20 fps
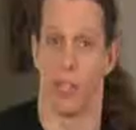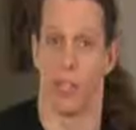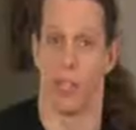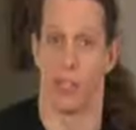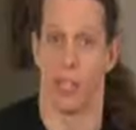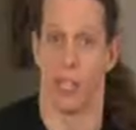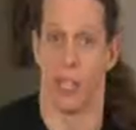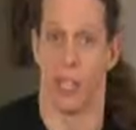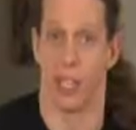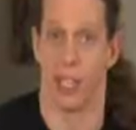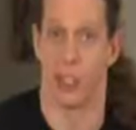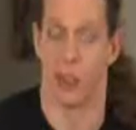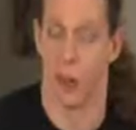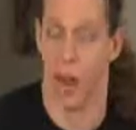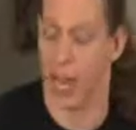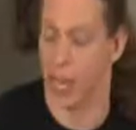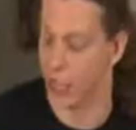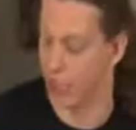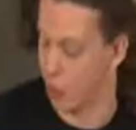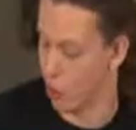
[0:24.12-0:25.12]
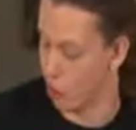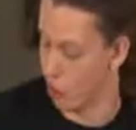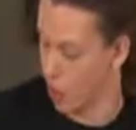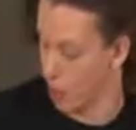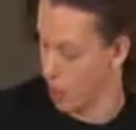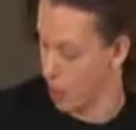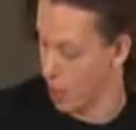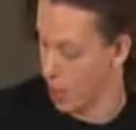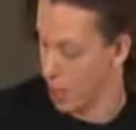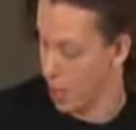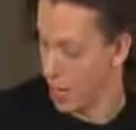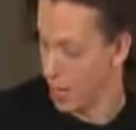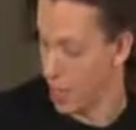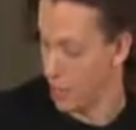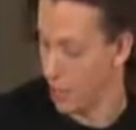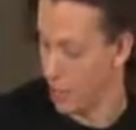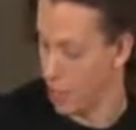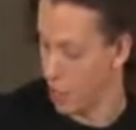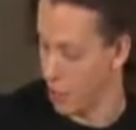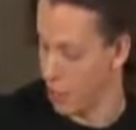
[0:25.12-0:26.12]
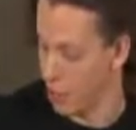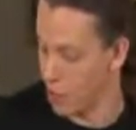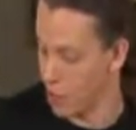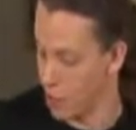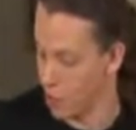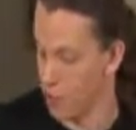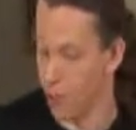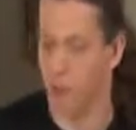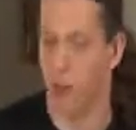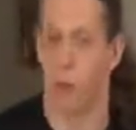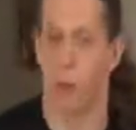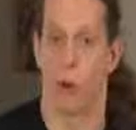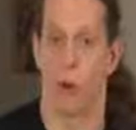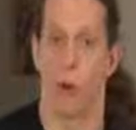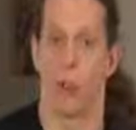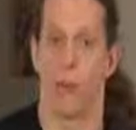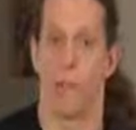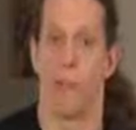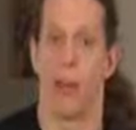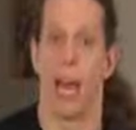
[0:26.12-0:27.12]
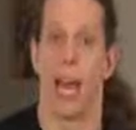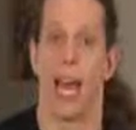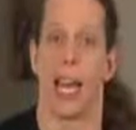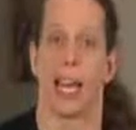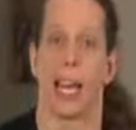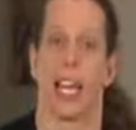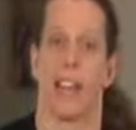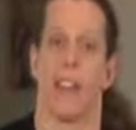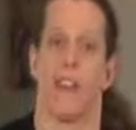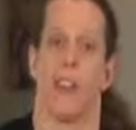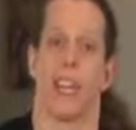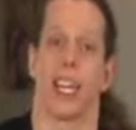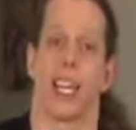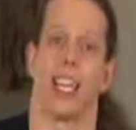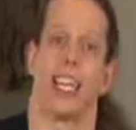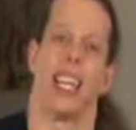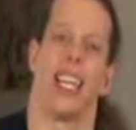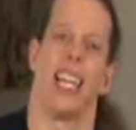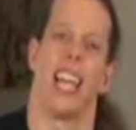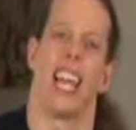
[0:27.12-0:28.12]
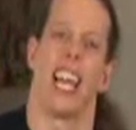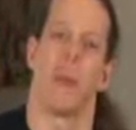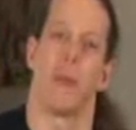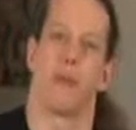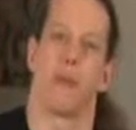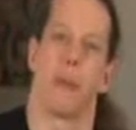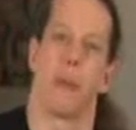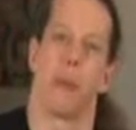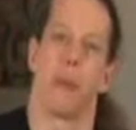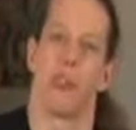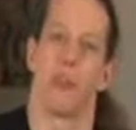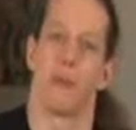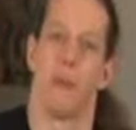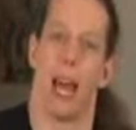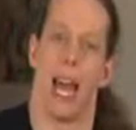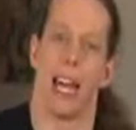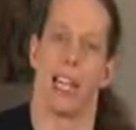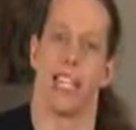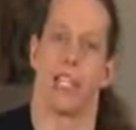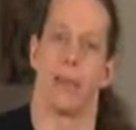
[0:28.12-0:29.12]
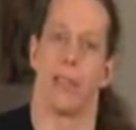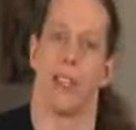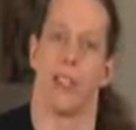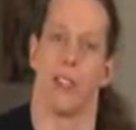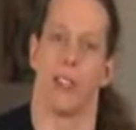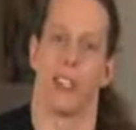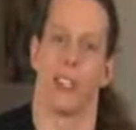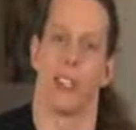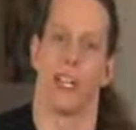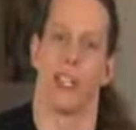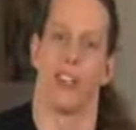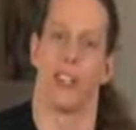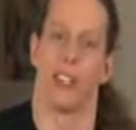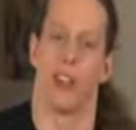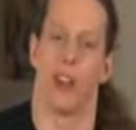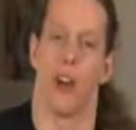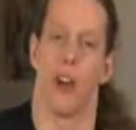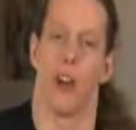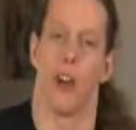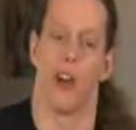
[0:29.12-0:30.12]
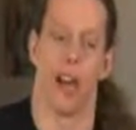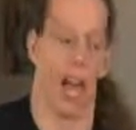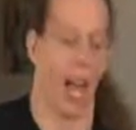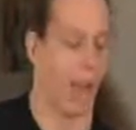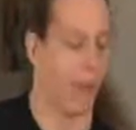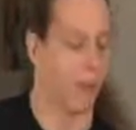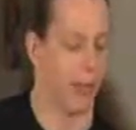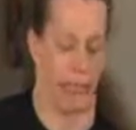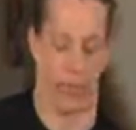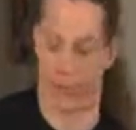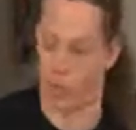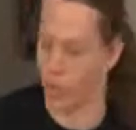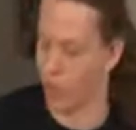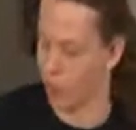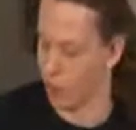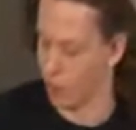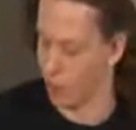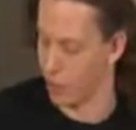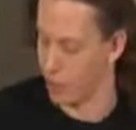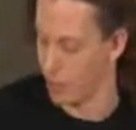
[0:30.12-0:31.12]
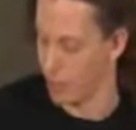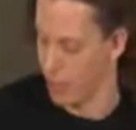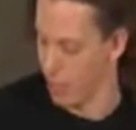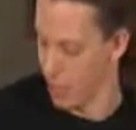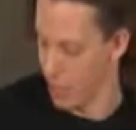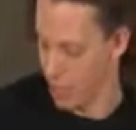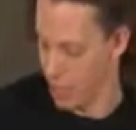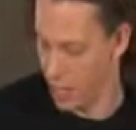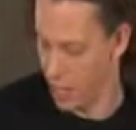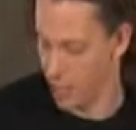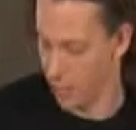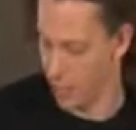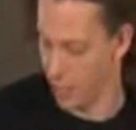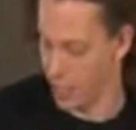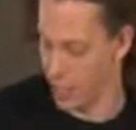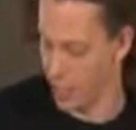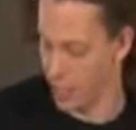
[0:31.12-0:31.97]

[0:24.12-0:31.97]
on this Strat guitar. The tone knobs, if you roll them back, kind of like it rolls back some of those high-pitched tones. For